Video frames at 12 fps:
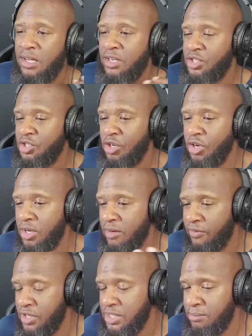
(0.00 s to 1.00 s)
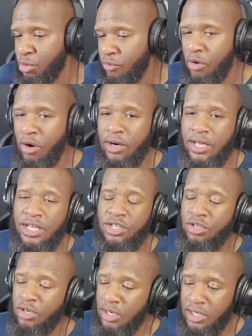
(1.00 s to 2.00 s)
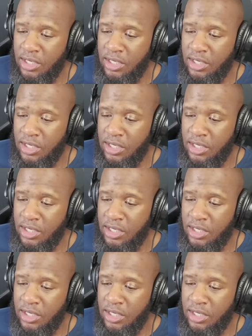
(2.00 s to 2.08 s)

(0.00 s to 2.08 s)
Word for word: because you're going to eventually move on and you're going to